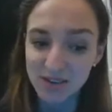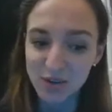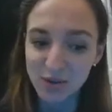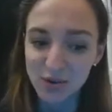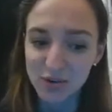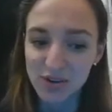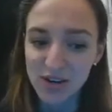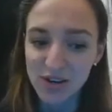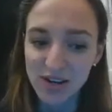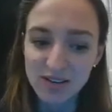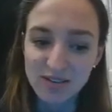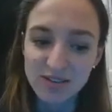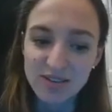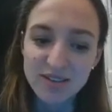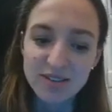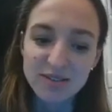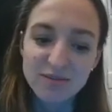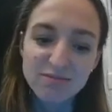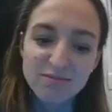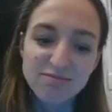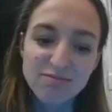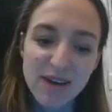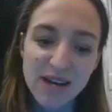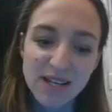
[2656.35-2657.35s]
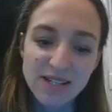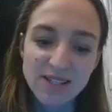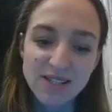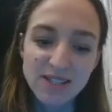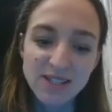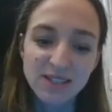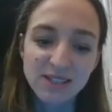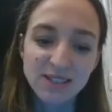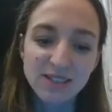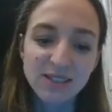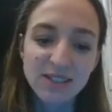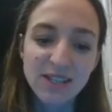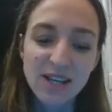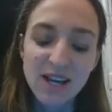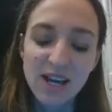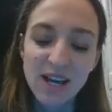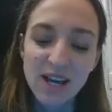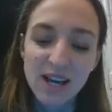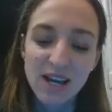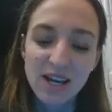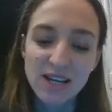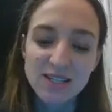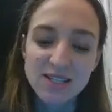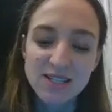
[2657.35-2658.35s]
Ukrainian Medical
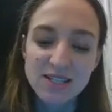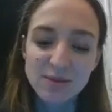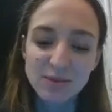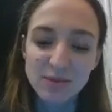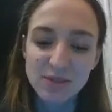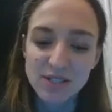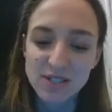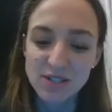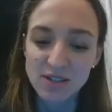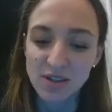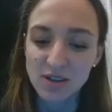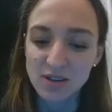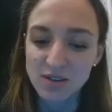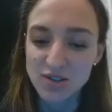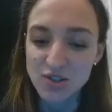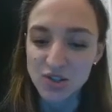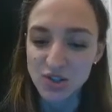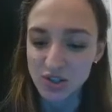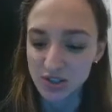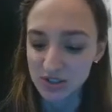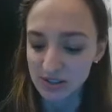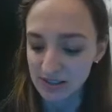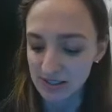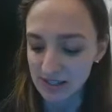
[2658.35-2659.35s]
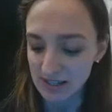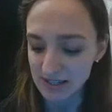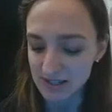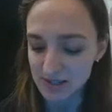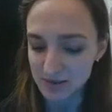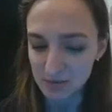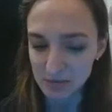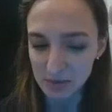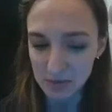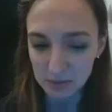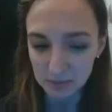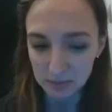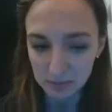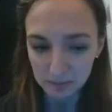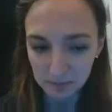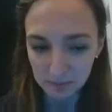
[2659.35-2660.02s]
Stomatological Academy.